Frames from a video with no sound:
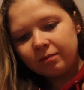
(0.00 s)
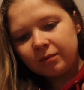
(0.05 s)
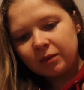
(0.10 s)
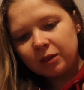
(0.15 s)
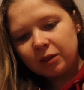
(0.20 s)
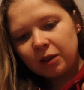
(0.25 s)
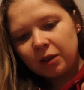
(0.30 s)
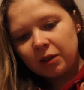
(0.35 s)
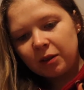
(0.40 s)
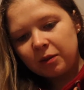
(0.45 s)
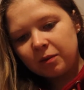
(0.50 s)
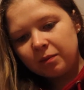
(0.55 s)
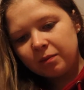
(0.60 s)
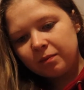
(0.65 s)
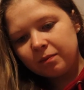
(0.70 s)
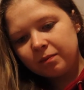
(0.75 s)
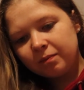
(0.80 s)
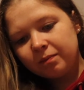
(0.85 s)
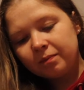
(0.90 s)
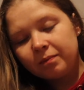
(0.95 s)
So,
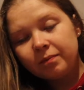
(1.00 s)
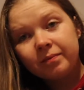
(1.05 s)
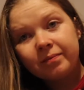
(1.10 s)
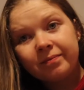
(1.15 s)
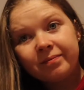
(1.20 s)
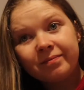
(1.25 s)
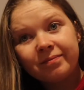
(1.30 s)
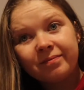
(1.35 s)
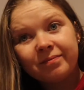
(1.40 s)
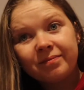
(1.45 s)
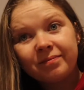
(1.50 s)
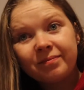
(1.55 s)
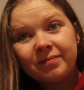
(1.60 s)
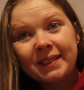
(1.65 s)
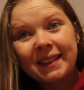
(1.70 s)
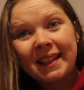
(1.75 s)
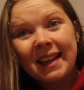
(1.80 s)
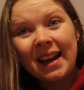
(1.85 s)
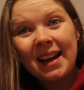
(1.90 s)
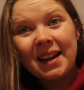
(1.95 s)

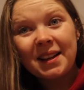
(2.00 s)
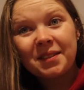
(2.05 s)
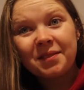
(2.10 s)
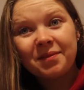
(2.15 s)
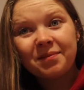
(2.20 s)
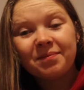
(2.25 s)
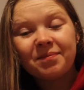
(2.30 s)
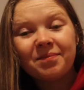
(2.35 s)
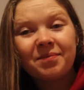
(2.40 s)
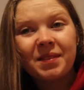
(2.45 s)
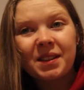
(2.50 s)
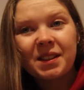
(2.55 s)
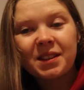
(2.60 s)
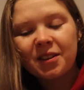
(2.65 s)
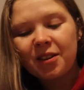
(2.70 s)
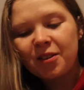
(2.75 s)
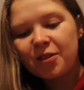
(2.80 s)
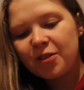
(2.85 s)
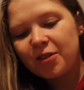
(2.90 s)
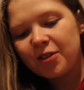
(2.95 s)
yeah,
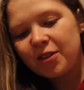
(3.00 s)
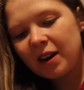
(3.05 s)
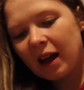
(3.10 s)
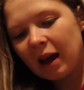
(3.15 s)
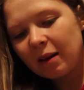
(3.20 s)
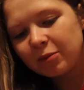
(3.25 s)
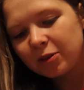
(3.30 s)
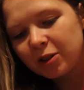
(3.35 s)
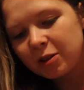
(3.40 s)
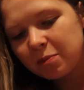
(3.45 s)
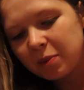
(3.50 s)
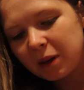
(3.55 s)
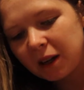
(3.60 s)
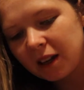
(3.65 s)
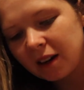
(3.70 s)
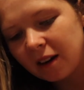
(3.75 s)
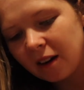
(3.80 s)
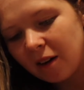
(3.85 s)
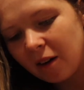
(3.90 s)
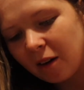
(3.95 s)
it's all good. I'm just
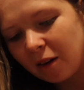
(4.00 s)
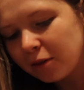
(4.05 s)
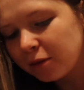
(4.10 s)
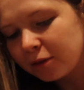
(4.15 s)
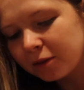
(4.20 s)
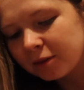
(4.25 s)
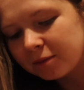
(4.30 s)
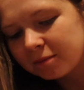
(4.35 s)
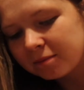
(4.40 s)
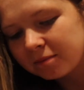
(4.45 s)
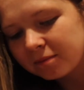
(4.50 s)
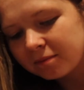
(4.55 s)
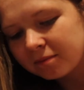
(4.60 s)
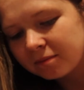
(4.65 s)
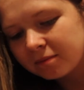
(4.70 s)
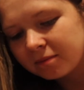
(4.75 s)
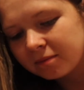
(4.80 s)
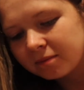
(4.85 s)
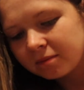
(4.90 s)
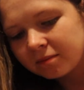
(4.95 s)
picking it off.
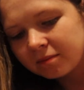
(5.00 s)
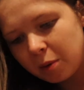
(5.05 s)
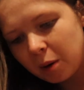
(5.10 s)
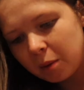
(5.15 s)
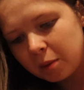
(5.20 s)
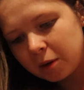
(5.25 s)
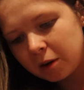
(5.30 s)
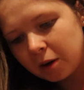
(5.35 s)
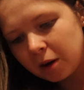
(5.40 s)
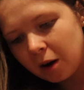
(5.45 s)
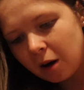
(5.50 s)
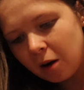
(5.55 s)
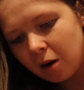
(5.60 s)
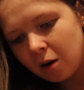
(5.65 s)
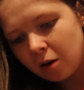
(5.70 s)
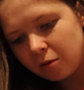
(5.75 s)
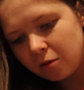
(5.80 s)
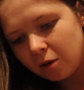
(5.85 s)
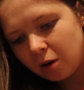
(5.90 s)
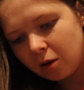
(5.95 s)
Probably done it
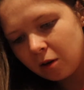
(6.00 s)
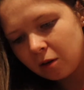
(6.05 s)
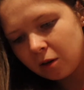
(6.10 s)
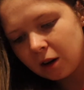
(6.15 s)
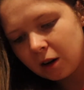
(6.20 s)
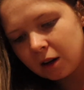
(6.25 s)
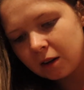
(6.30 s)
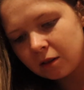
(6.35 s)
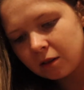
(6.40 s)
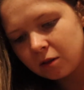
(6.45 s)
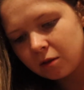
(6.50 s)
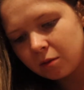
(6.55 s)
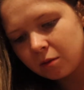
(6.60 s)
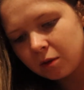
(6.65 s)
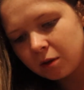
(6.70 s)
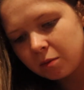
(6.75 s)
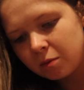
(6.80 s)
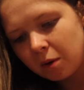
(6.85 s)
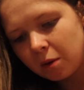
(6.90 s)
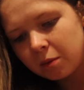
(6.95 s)
all wrong and
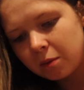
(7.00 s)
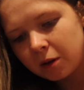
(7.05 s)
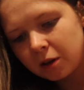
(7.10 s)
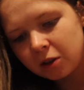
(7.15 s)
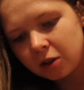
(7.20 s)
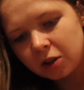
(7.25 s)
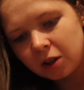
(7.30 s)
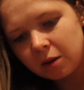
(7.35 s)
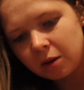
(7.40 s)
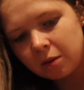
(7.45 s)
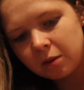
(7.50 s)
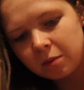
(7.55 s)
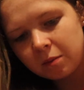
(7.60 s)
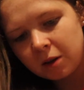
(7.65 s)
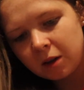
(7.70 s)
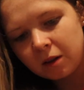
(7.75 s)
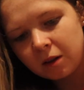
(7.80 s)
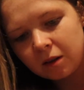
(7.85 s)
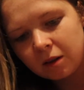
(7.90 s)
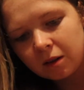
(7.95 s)
someone's probably gonna shout at
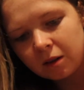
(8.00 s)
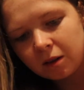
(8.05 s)
me. I